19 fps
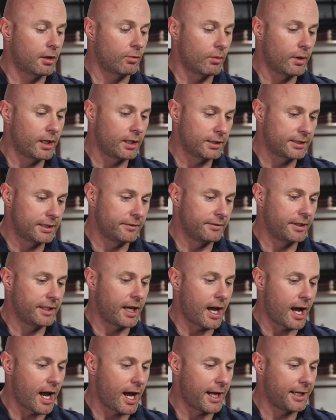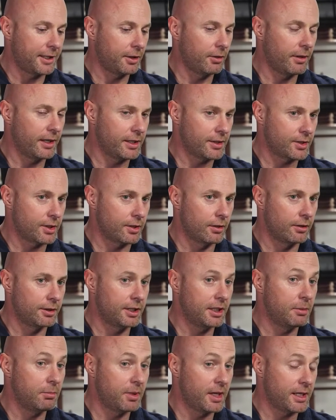relatively high degree of
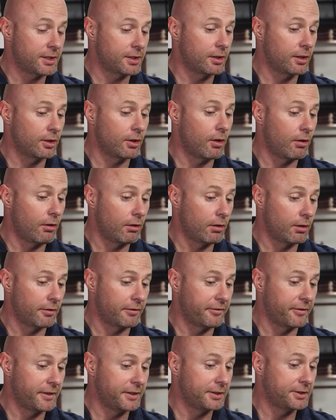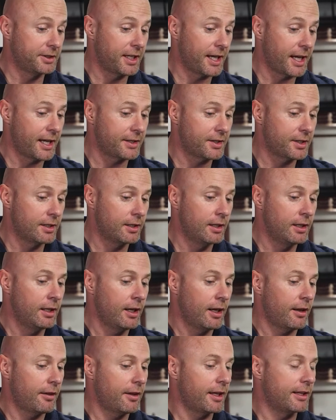certainty based on all our field tests
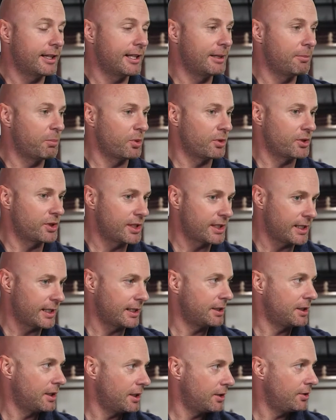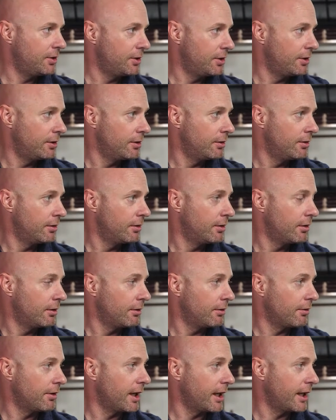that the percentage
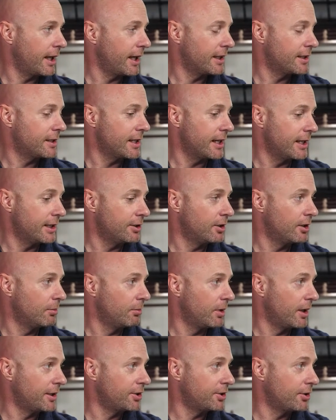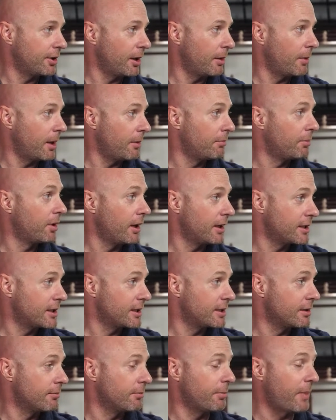that gets into the bloodstream and
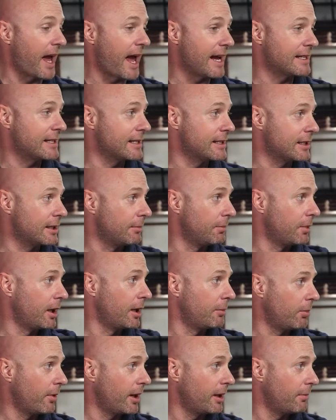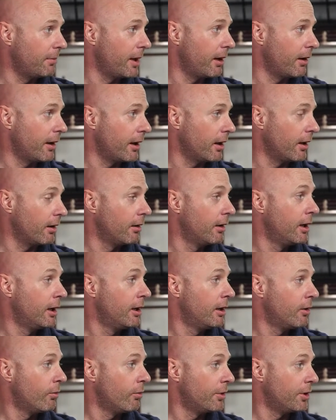passes the blood-brain barrier
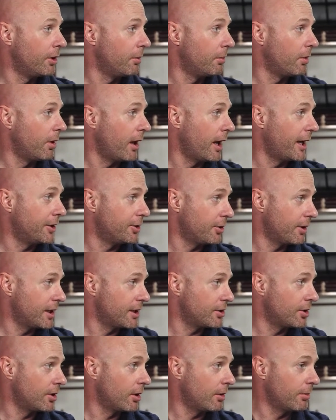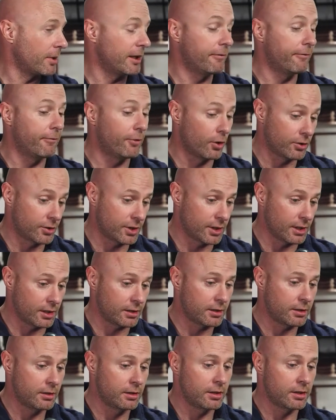when you apply it transdermally
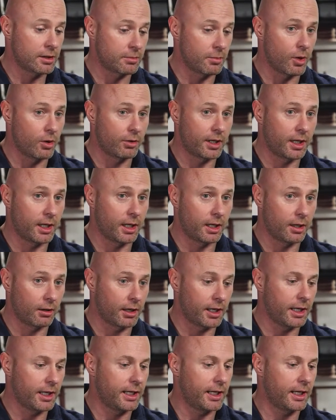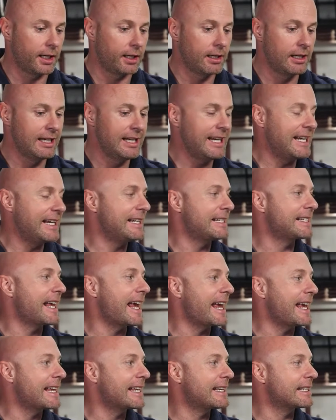versus smoking or eating is
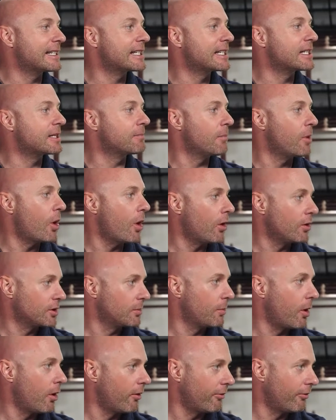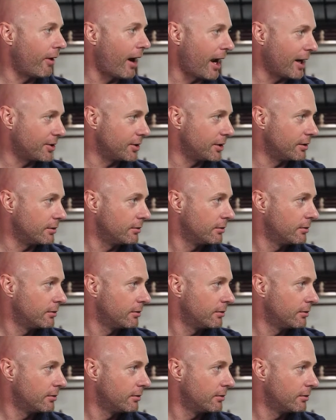a small fraction.